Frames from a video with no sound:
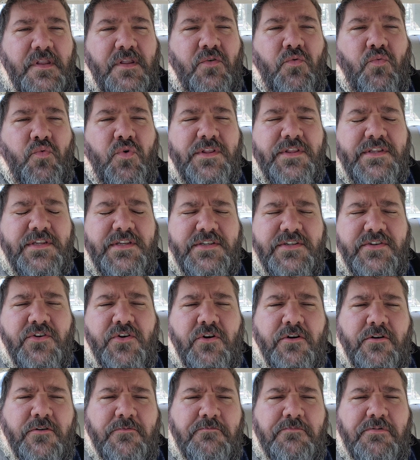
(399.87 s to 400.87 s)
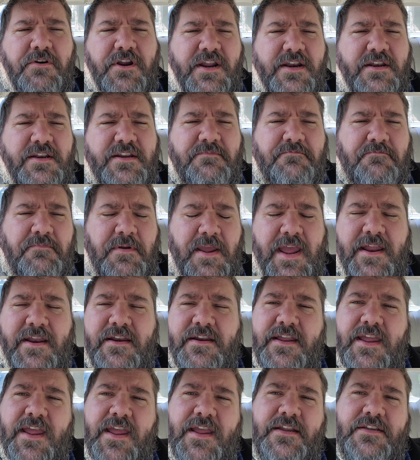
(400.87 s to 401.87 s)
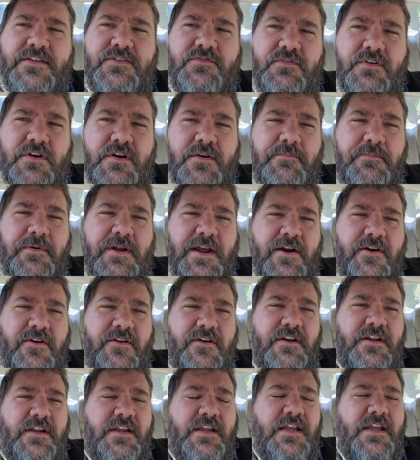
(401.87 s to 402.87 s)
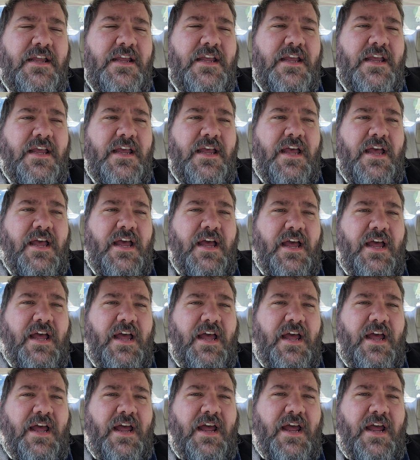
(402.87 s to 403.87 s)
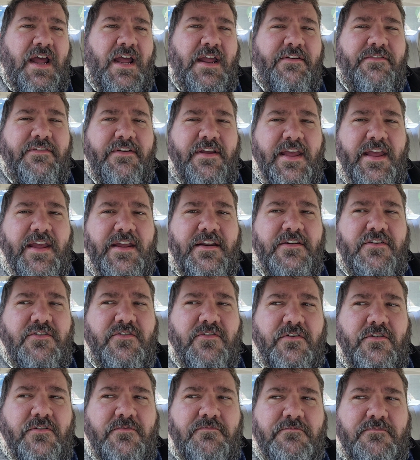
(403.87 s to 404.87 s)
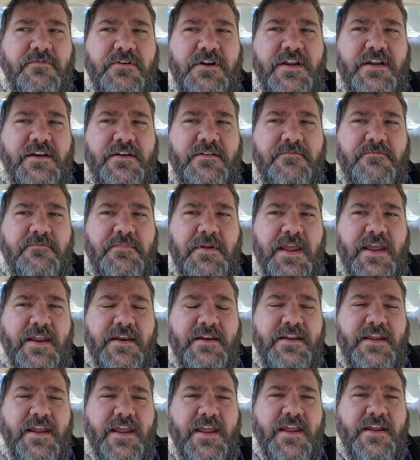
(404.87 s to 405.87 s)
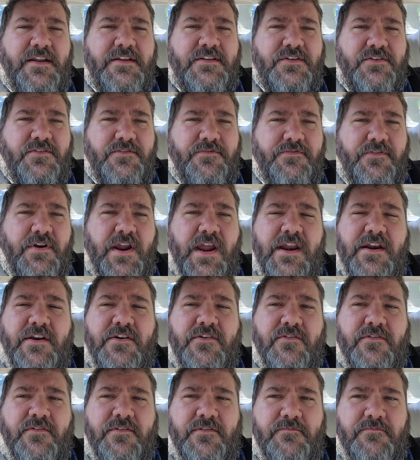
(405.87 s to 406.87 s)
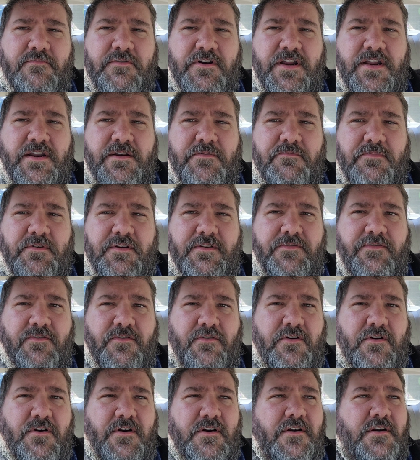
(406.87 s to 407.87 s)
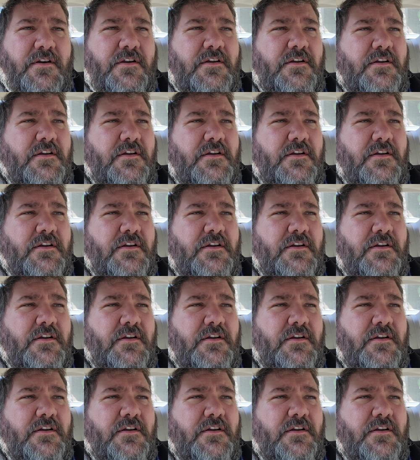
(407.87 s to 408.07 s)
what these cornbread pancakes were about. I've had cornbread pancakes or fried cornbread before.